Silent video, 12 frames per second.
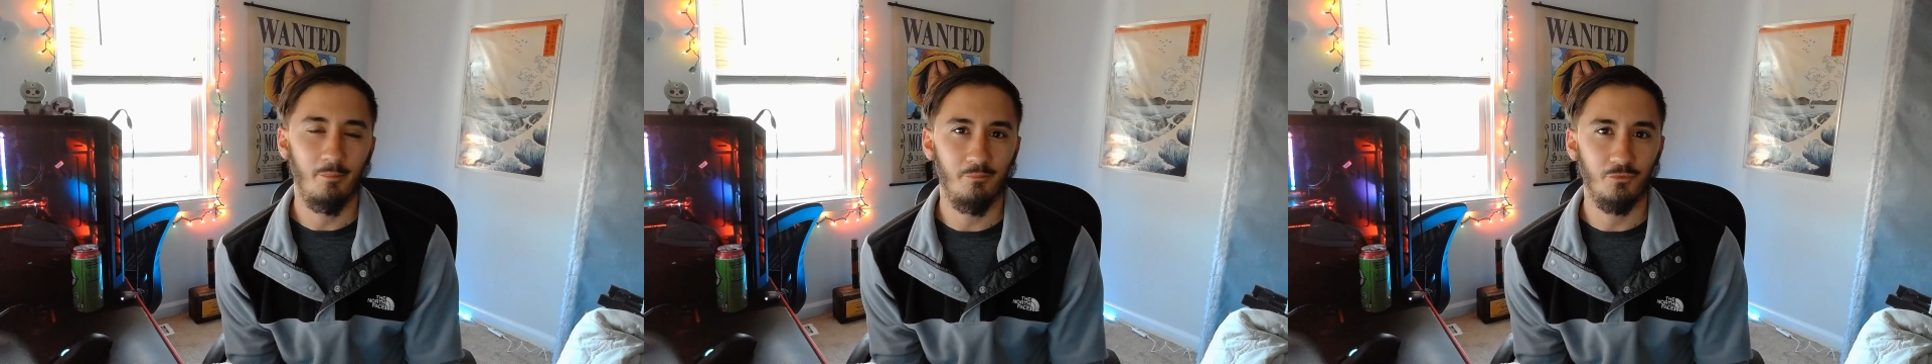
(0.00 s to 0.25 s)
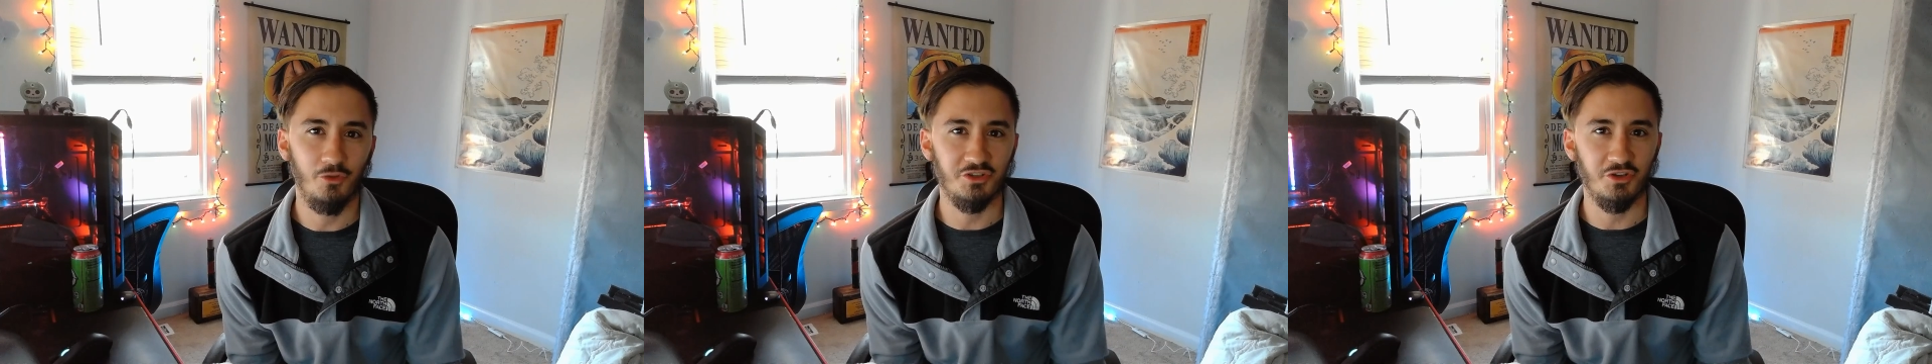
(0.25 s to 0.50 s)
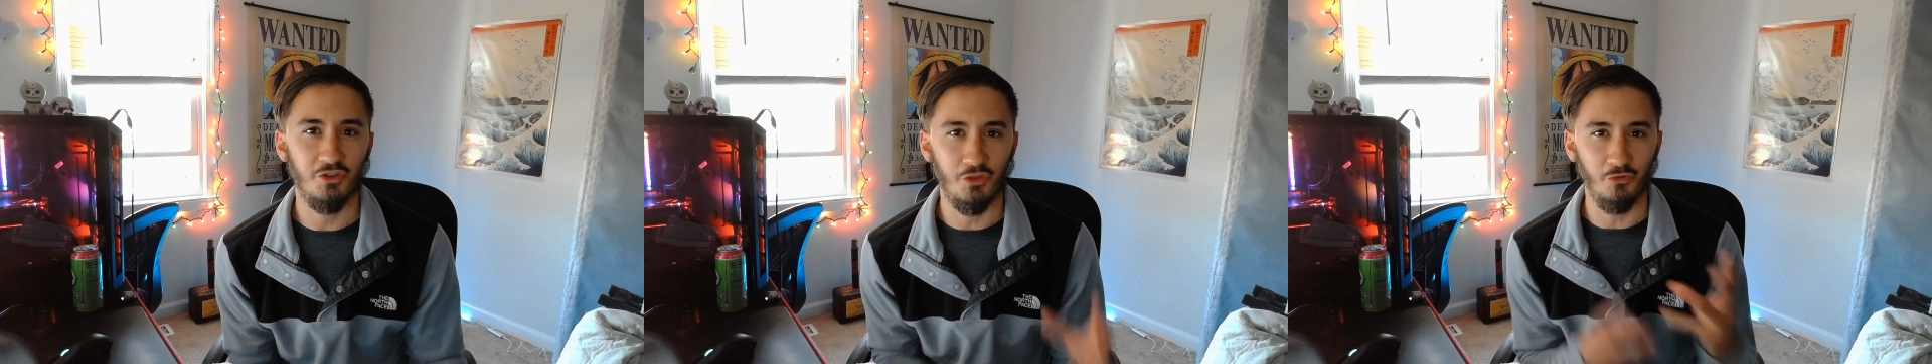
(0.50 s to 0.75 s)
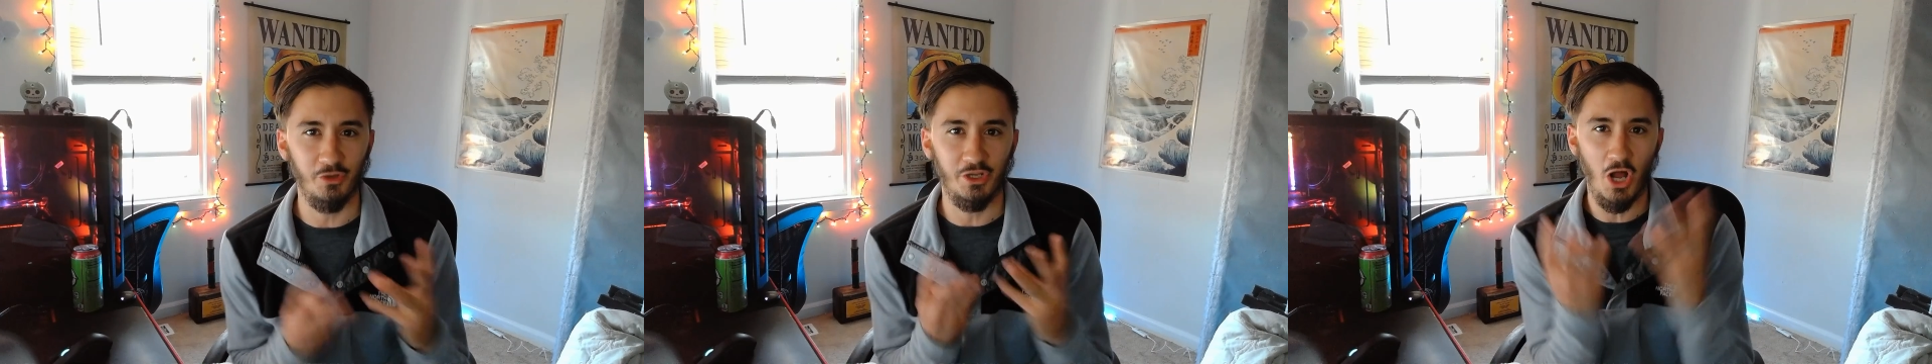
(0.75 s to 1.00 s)
Those are the
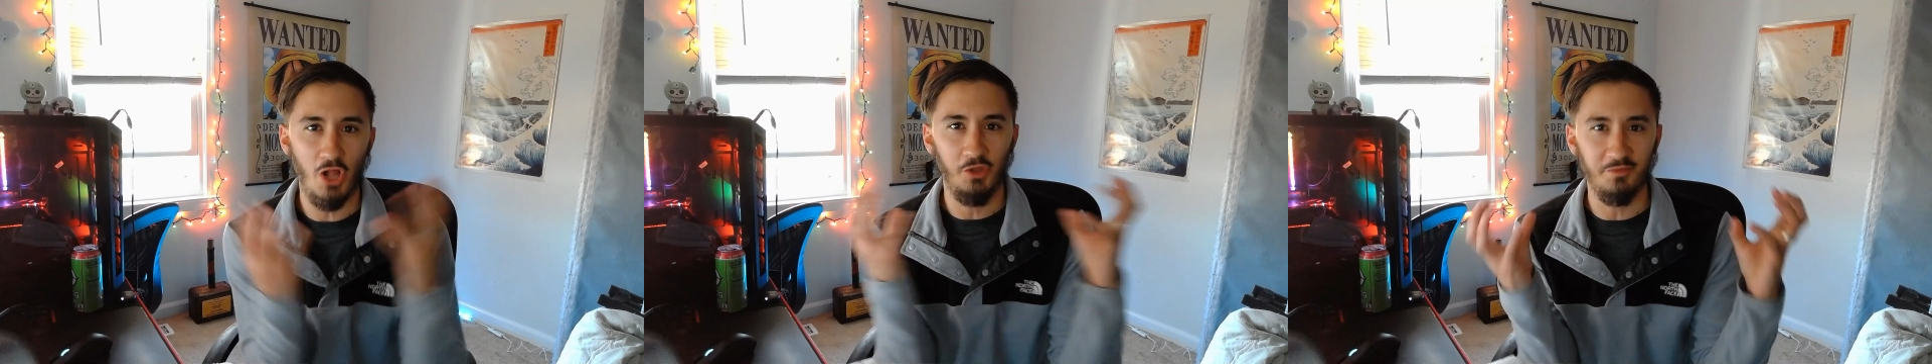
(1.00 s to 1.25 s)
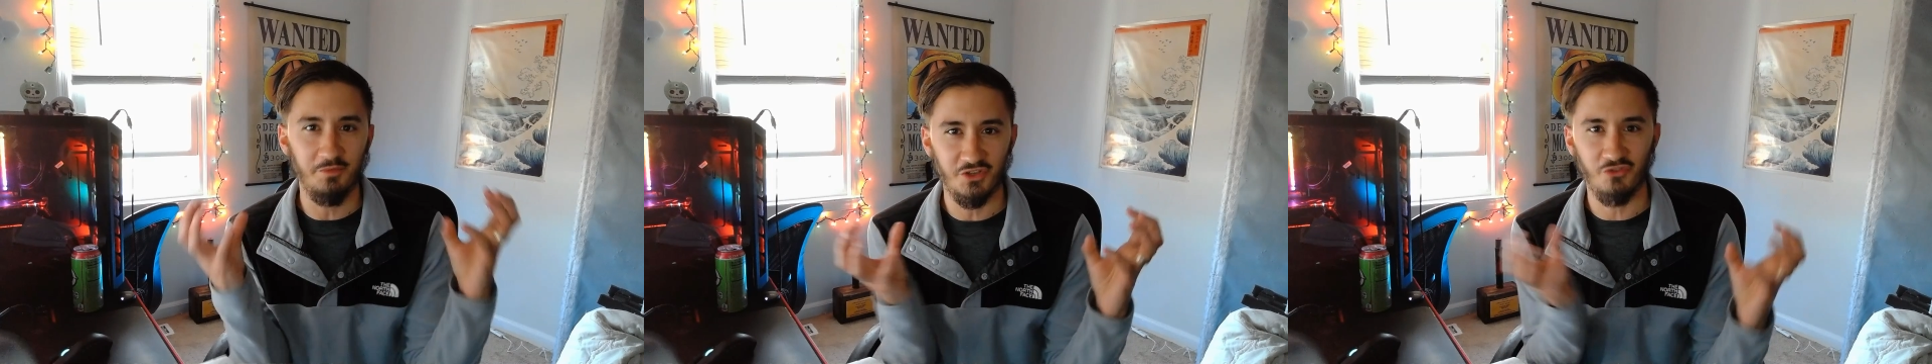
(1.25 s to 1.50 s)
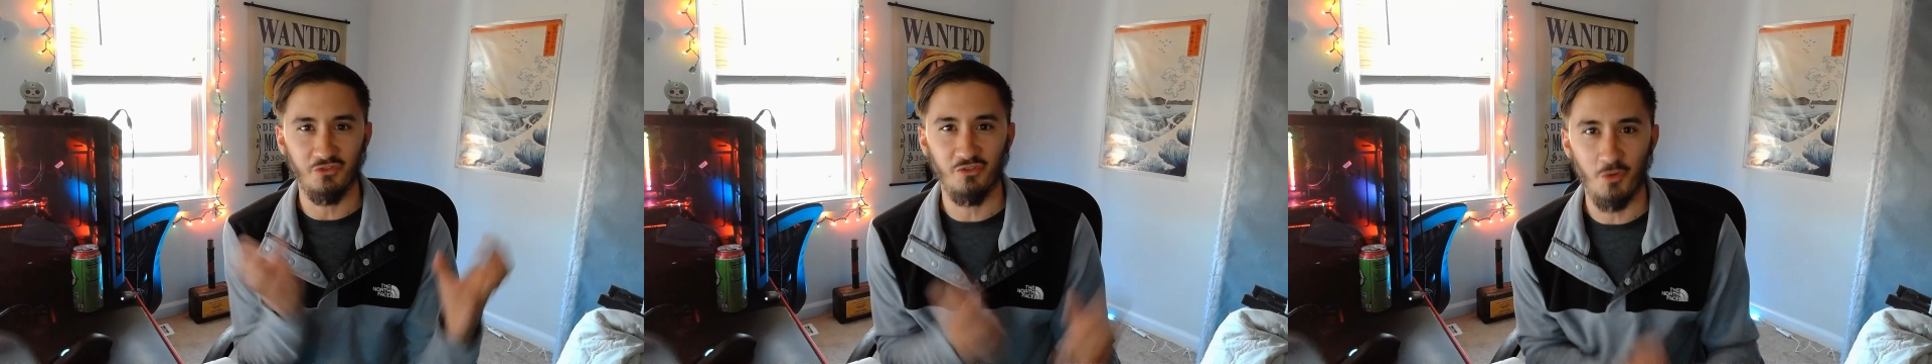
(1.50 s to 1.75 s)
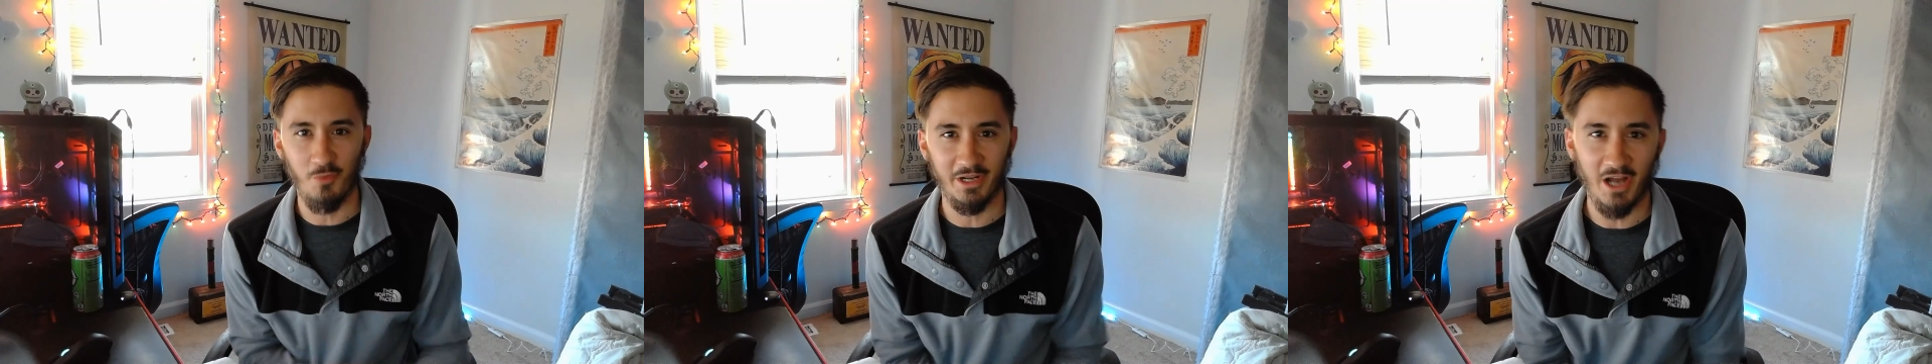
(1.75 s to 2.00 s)
three columns, the three
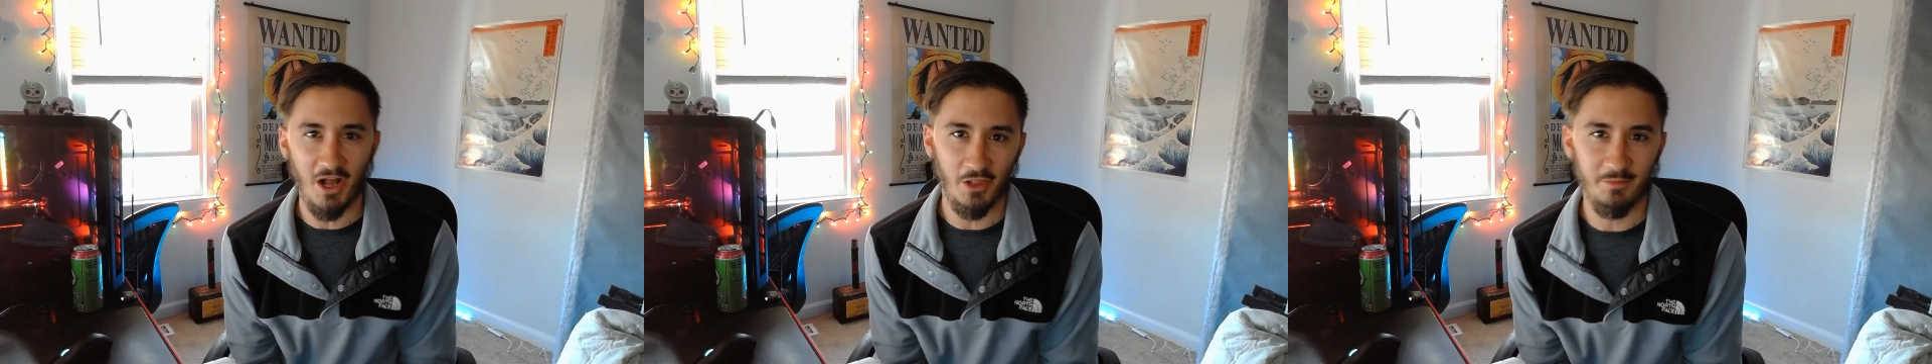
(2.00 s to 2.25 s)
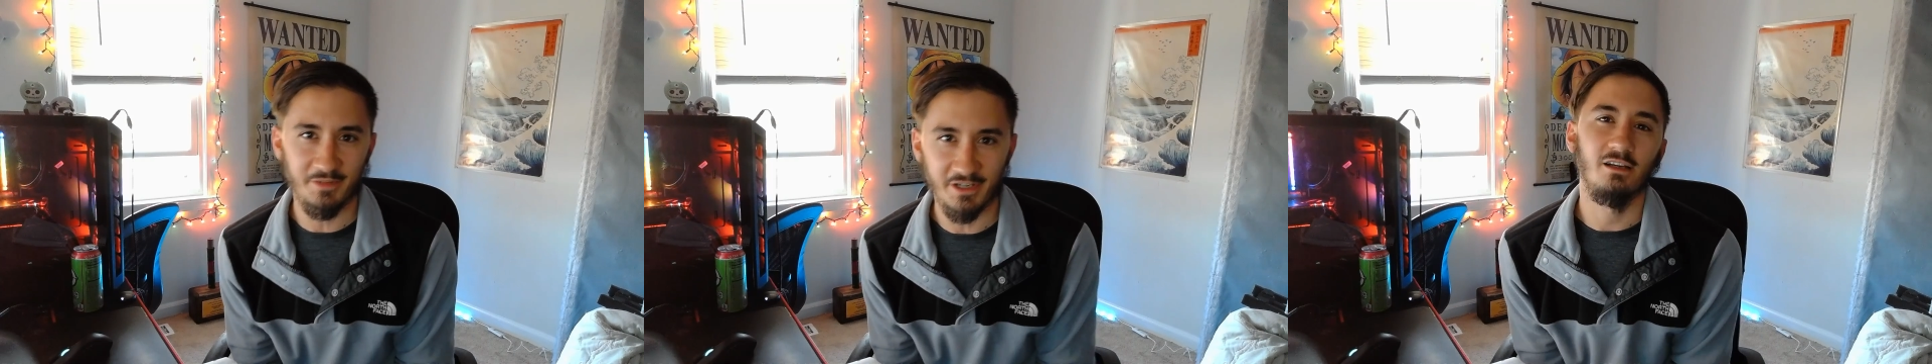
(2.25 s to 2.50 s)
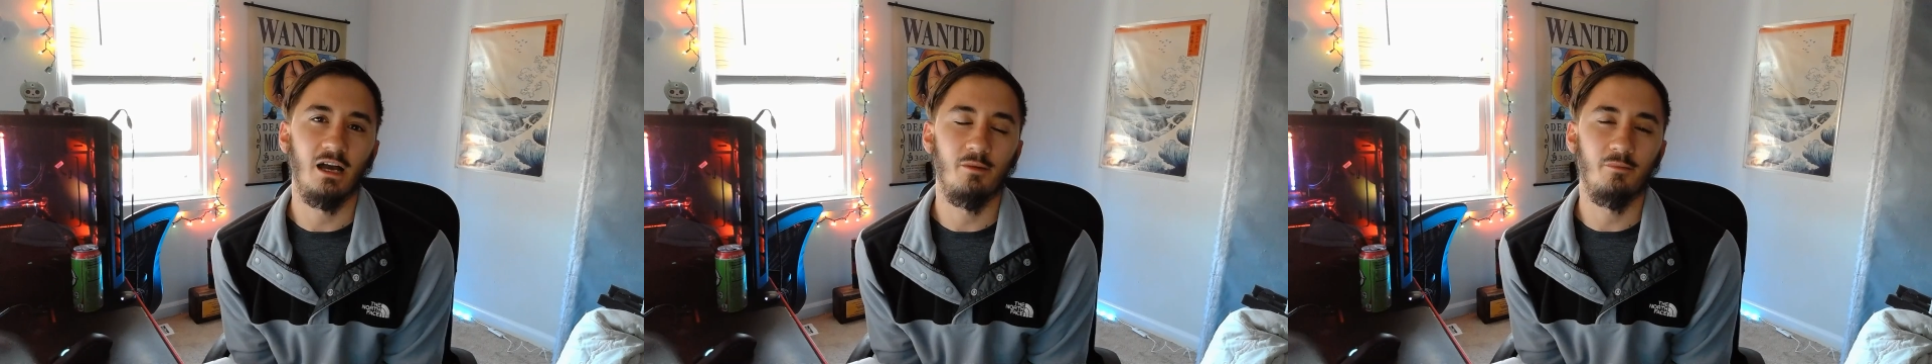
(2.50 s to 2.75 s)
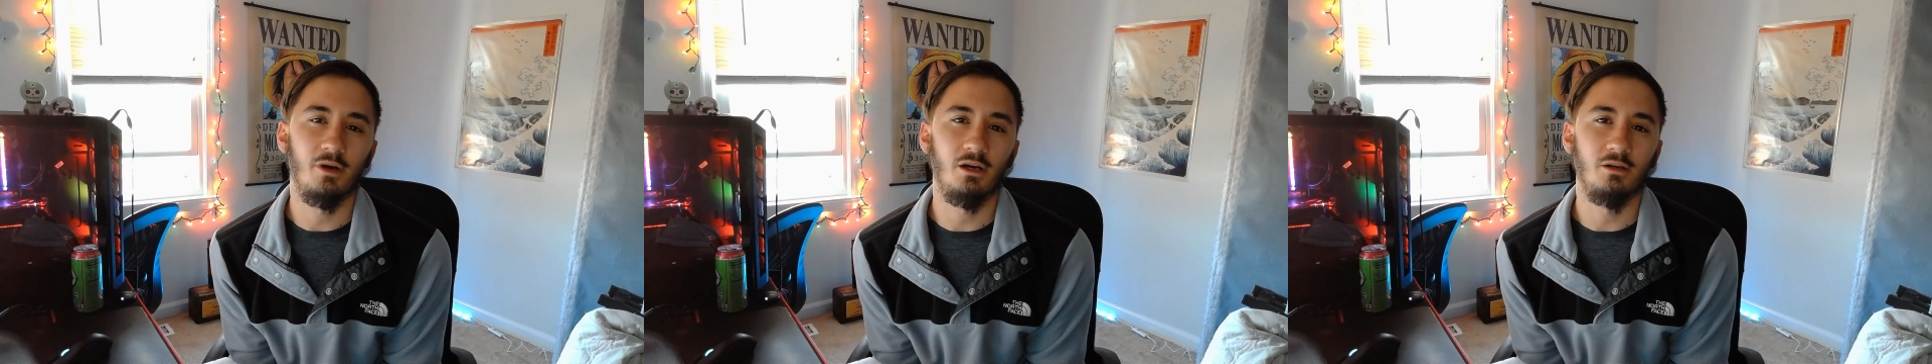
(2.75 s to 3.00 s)
Roman columns here.
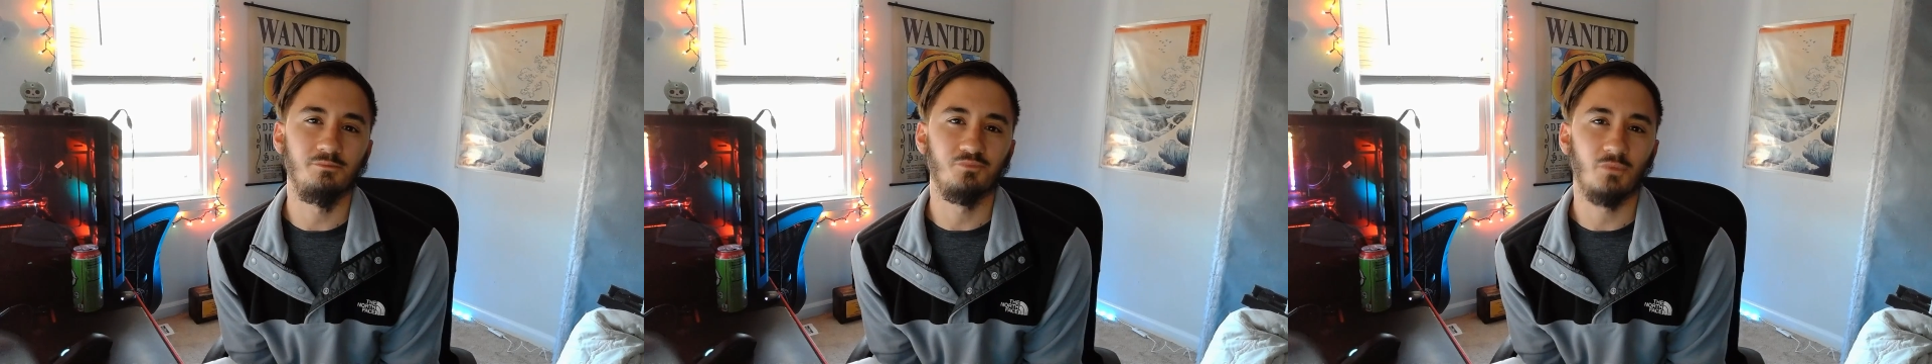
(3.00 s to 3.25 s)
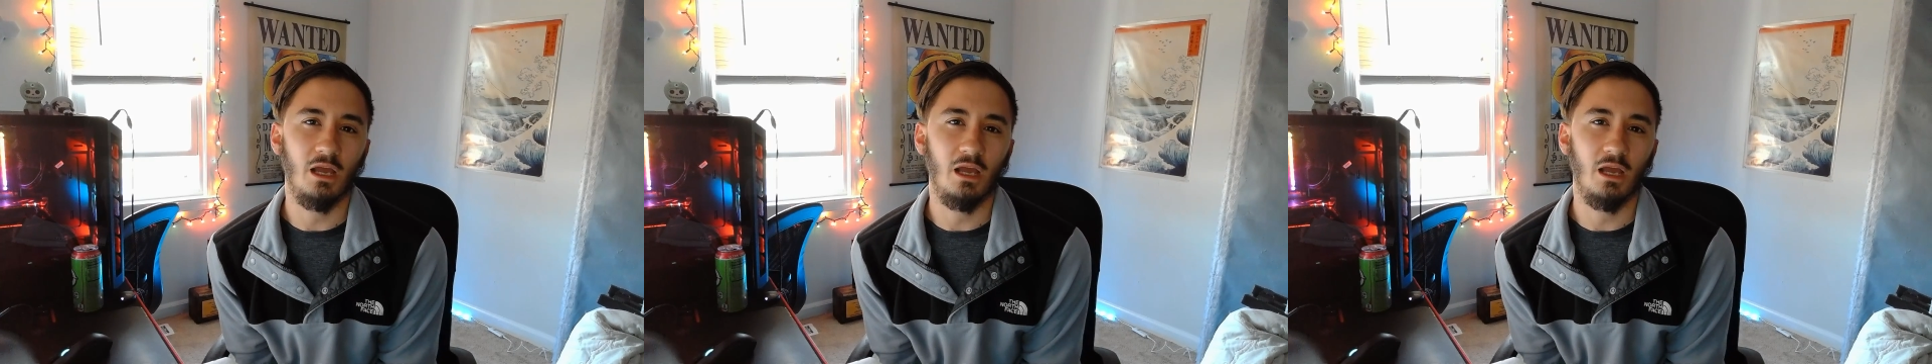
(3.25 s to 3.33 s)
I'm um,